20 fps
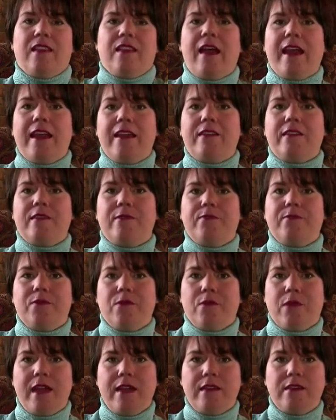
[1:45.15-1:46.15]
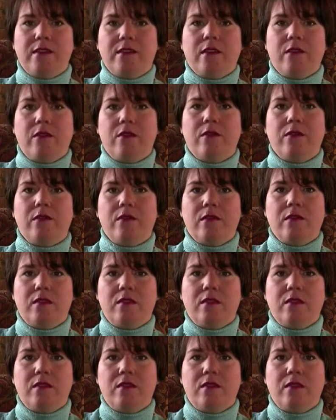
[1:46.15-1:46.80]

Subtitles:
lights, right? So